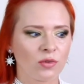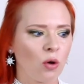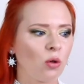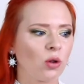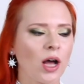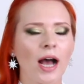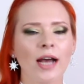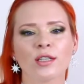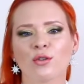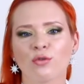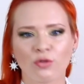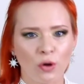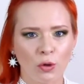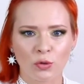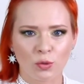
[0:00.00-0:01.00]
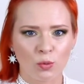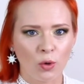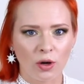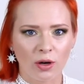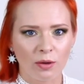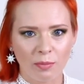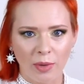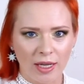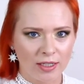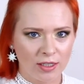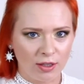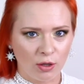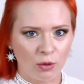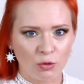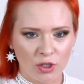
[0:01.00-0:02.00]
all kinds of rose water
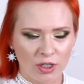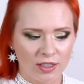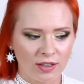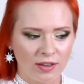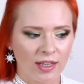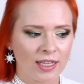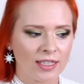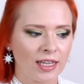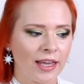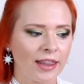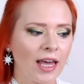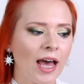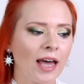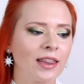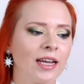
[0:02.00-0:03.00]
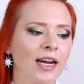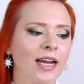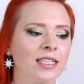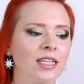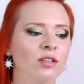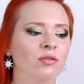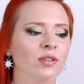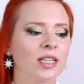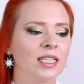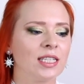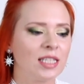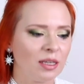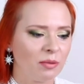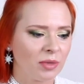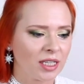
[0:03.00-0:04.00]
based lotions and things like that, that I didn't really
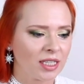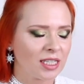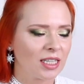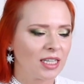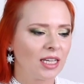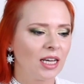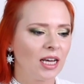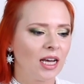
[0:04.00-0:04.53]
deem it